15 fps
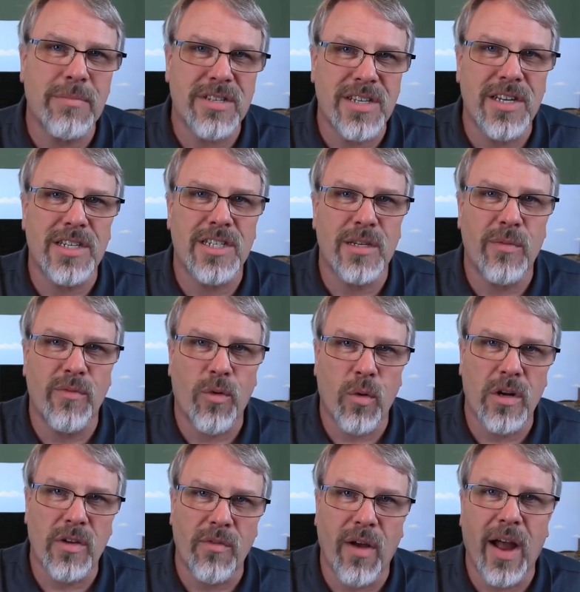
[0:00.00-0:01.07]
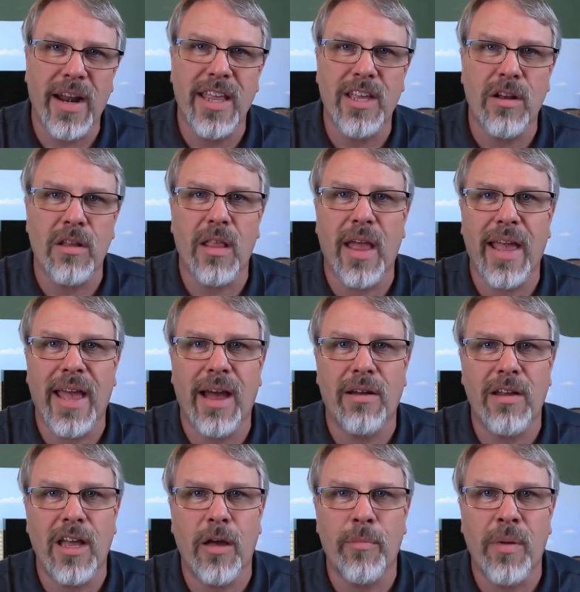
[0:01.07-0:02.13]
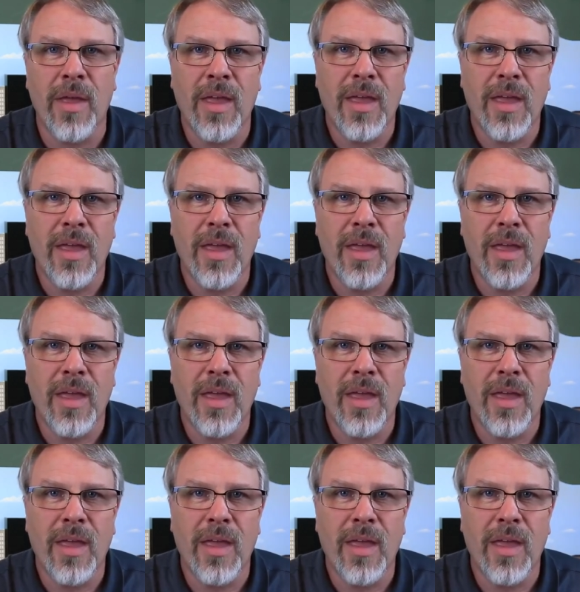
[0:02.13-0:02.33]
system for dividing your layout up